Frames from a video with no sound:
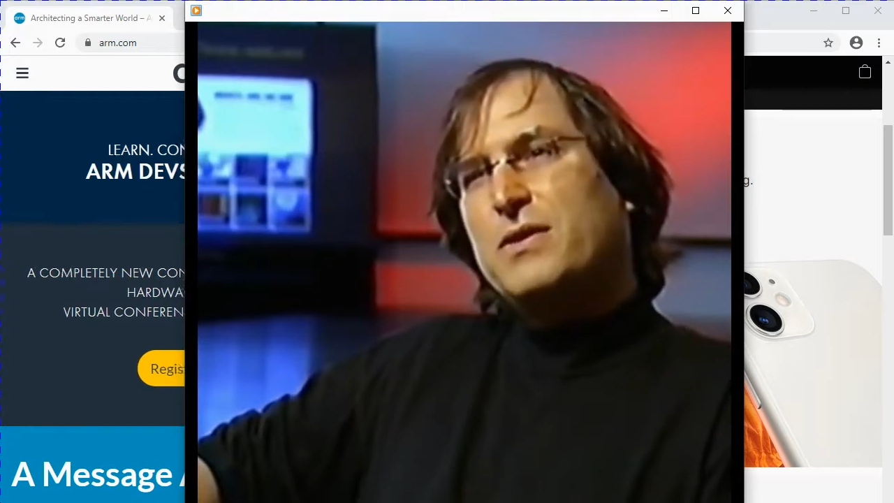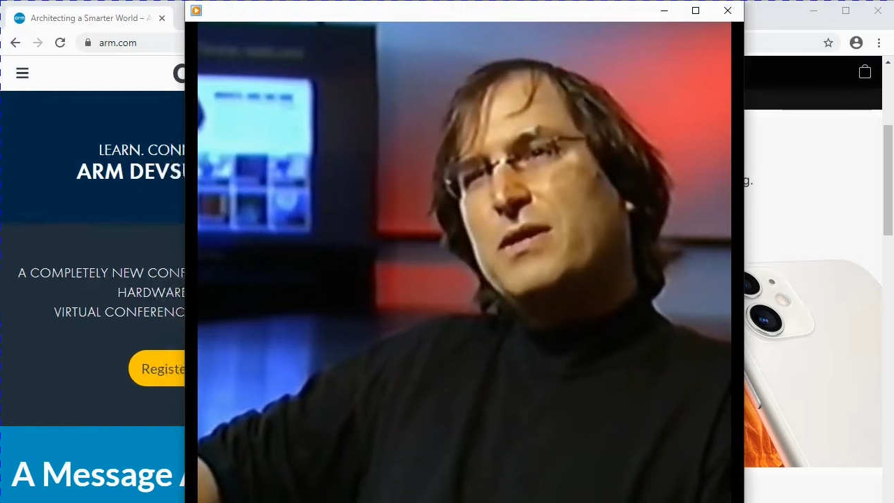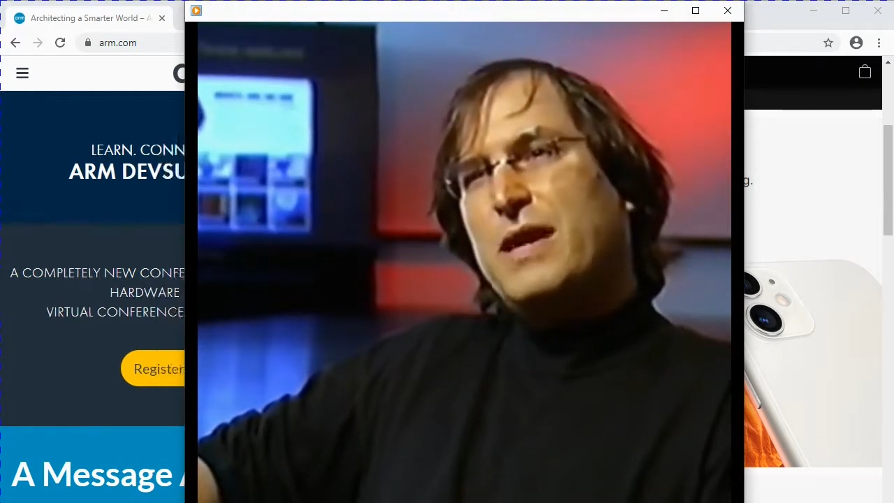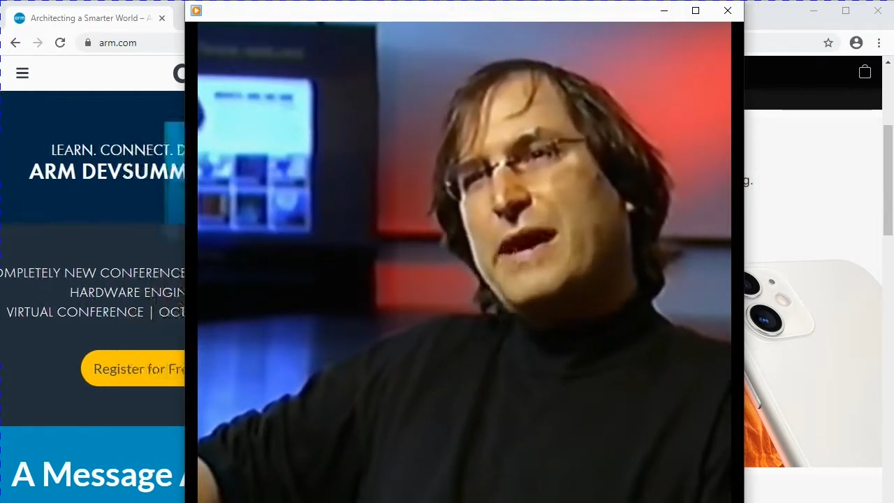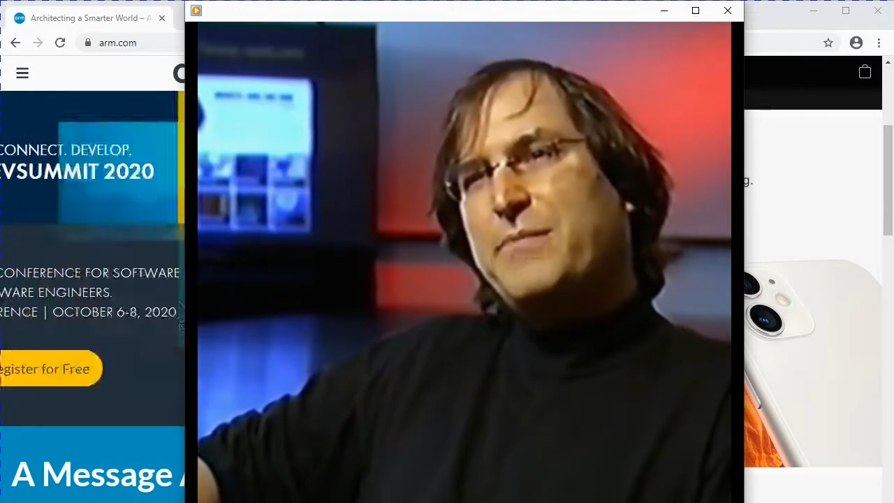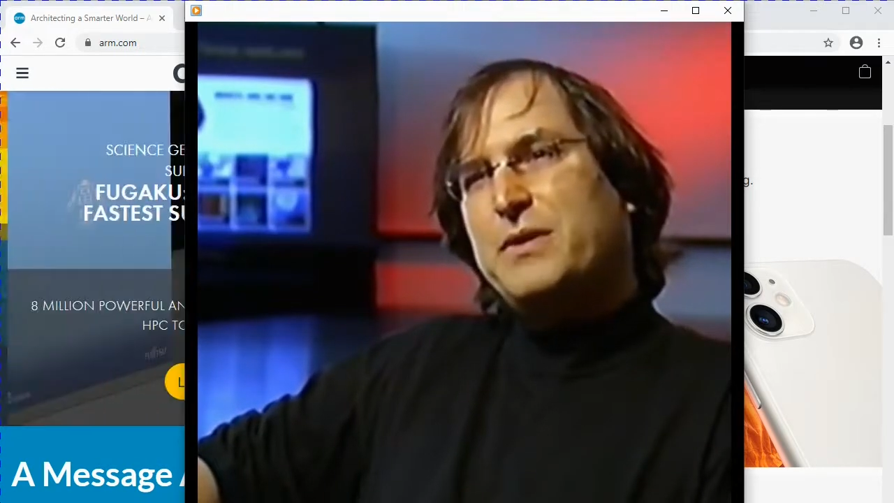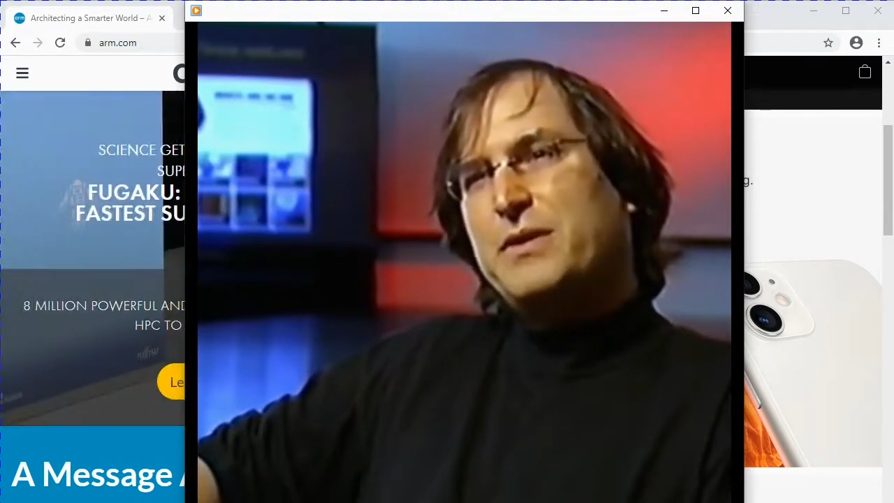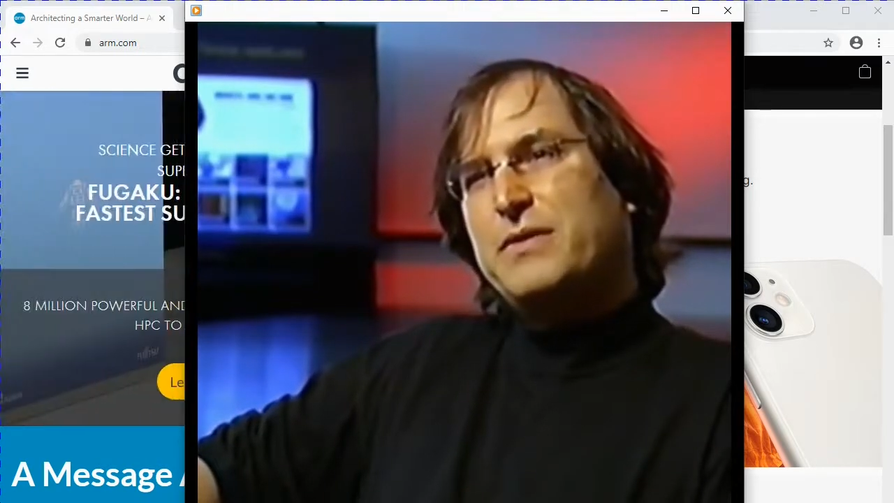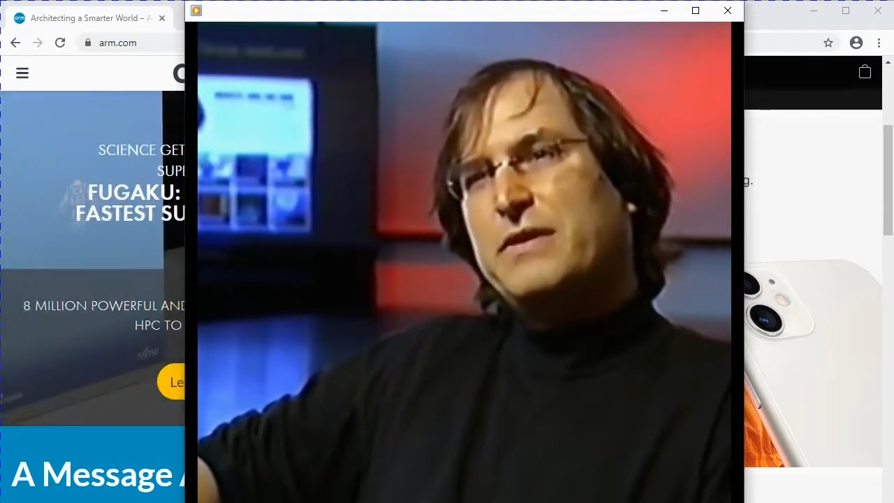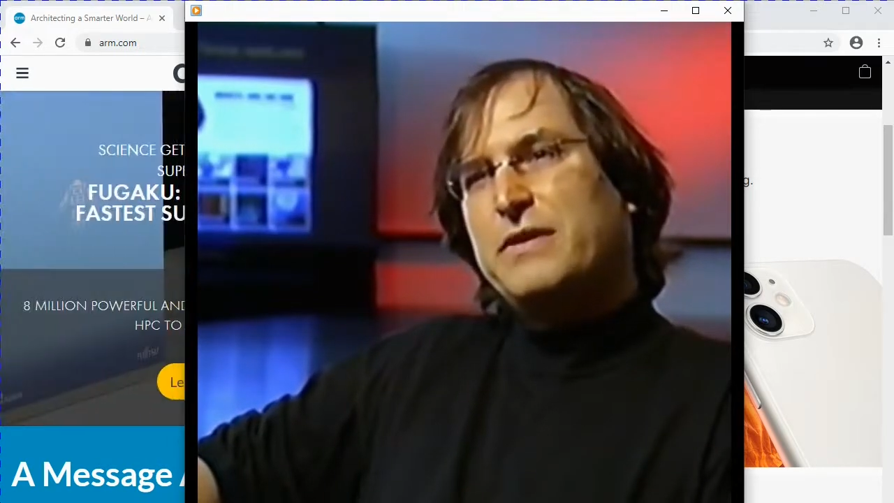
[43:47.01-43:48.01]
can happen
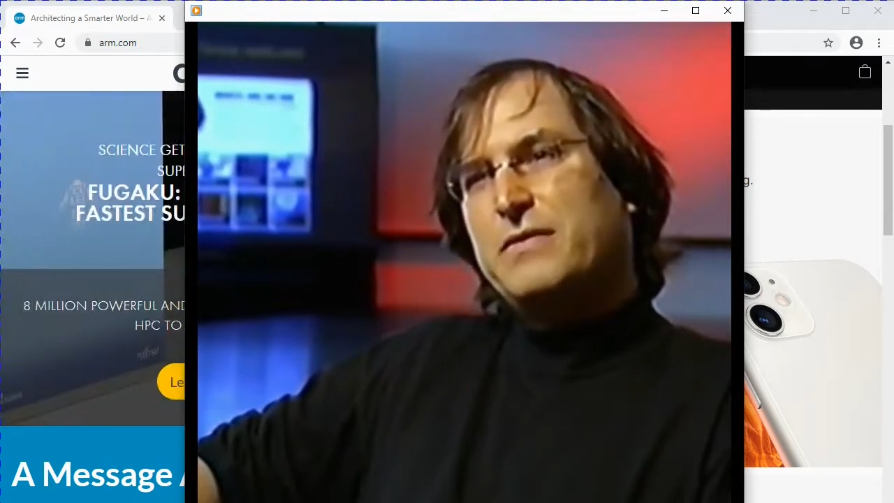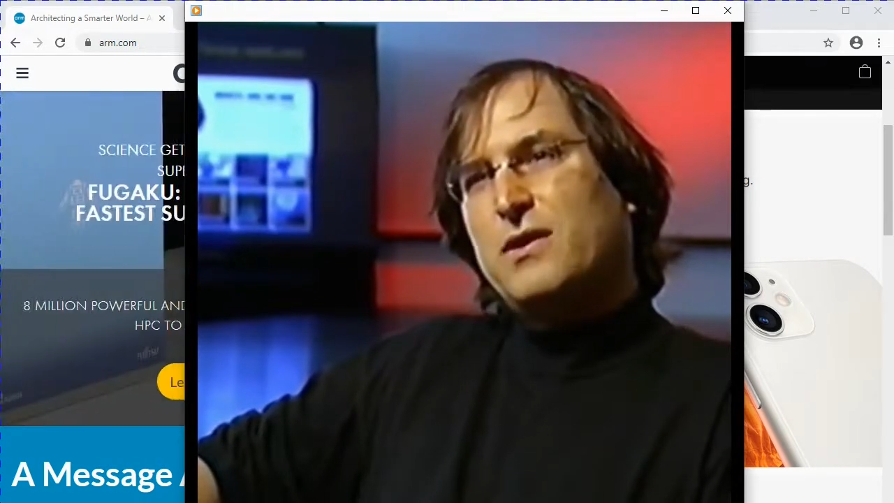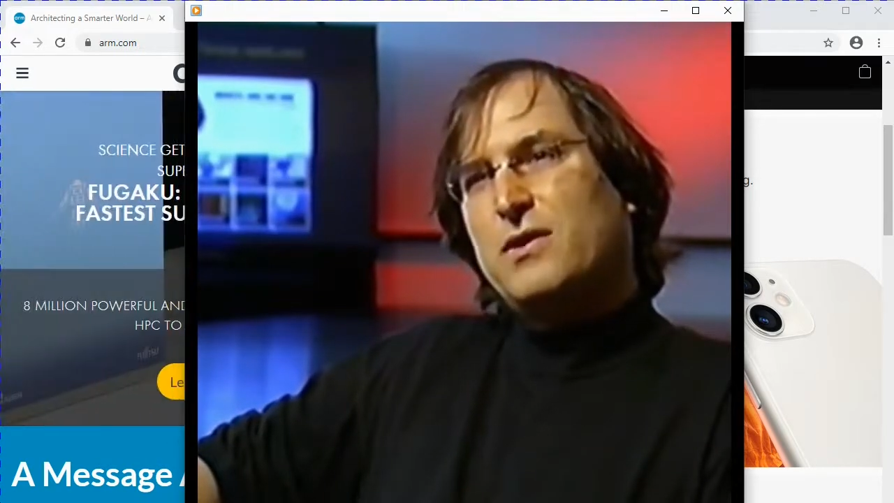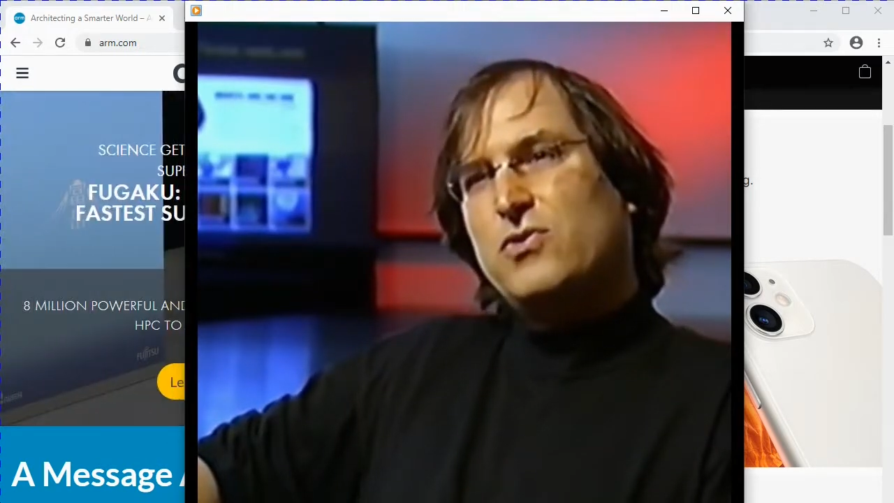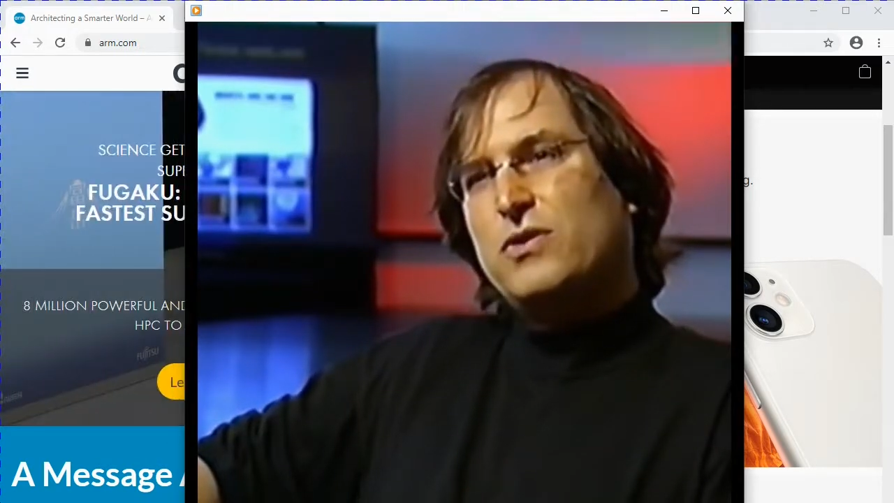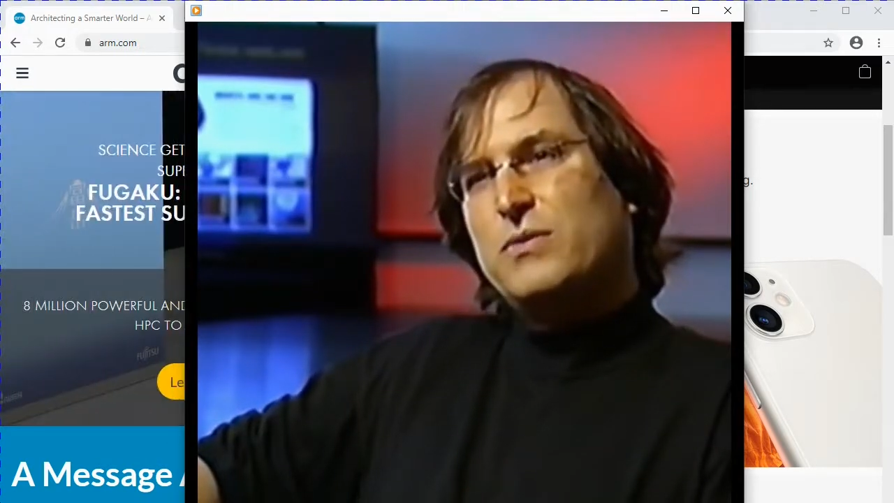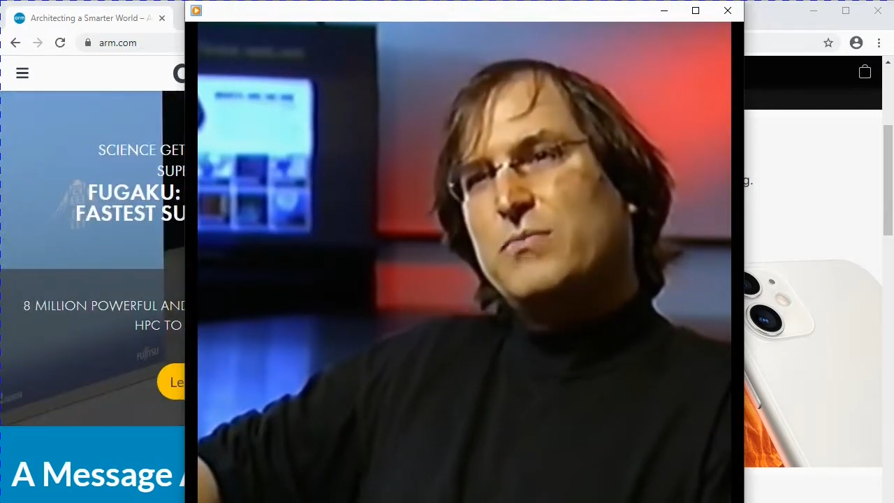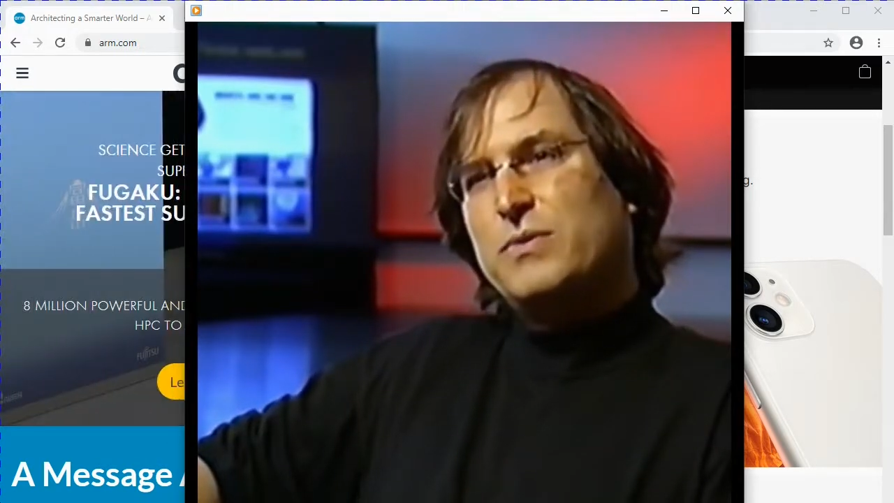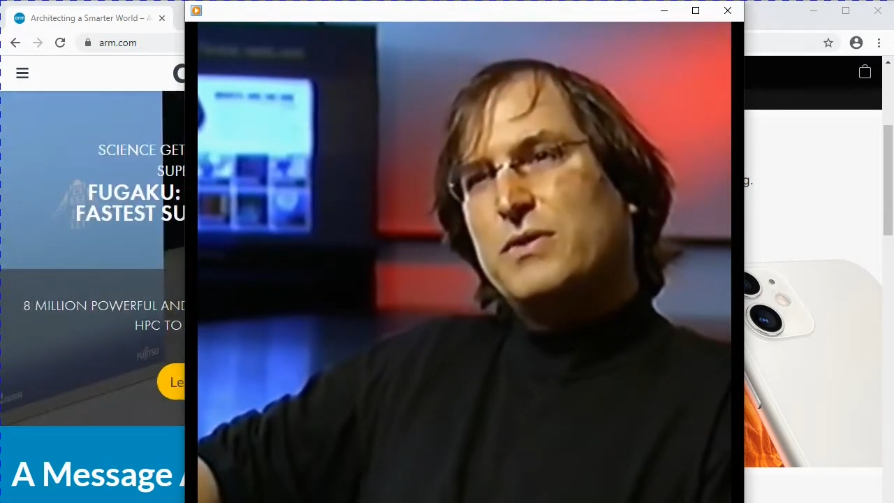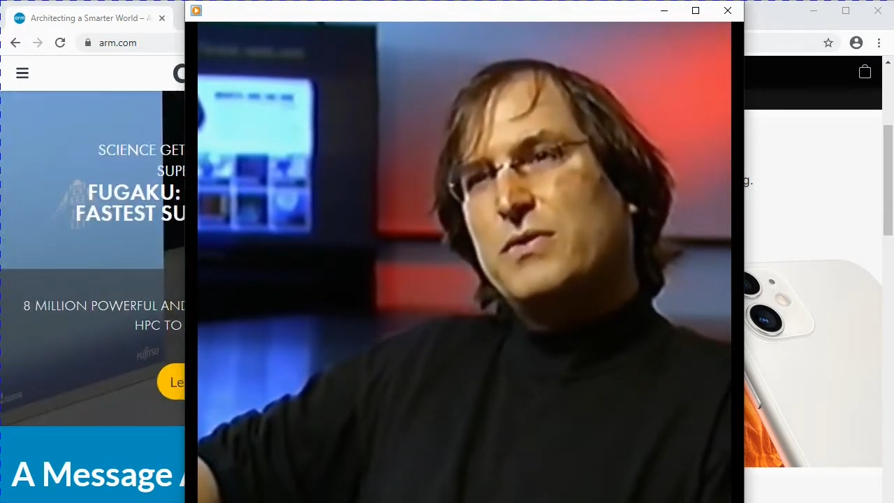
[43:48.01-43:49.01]
in technology
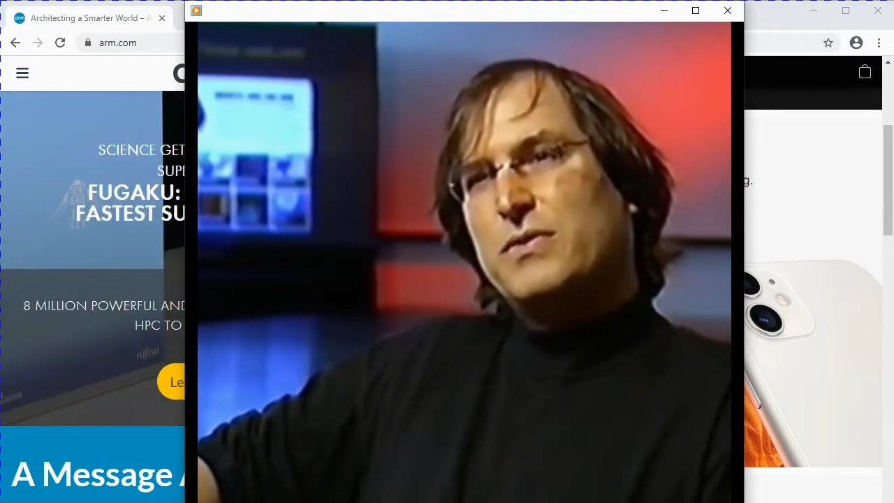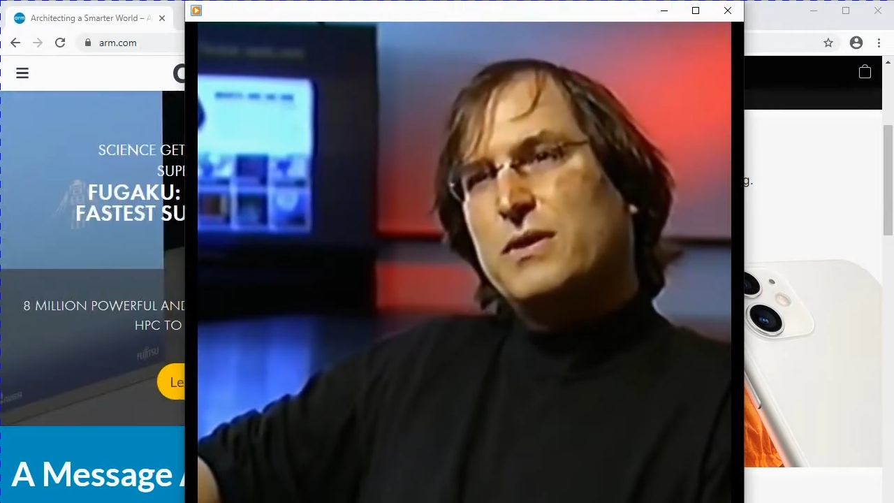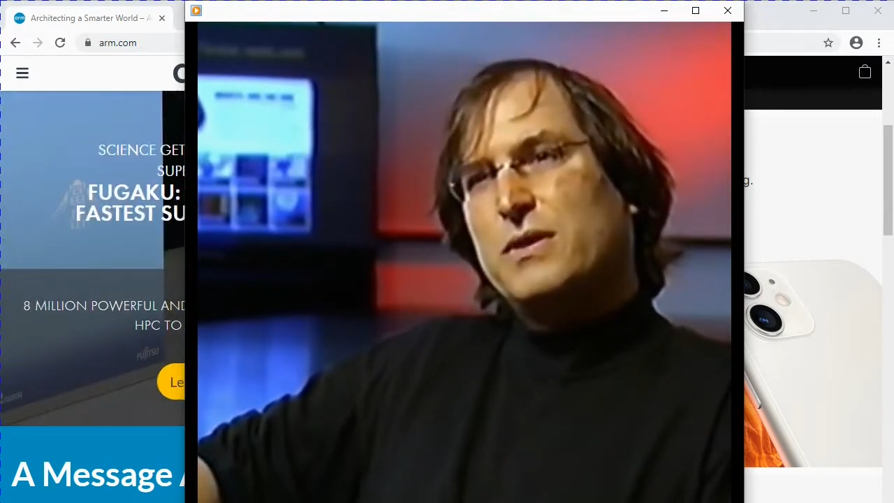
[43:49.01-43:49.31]
companies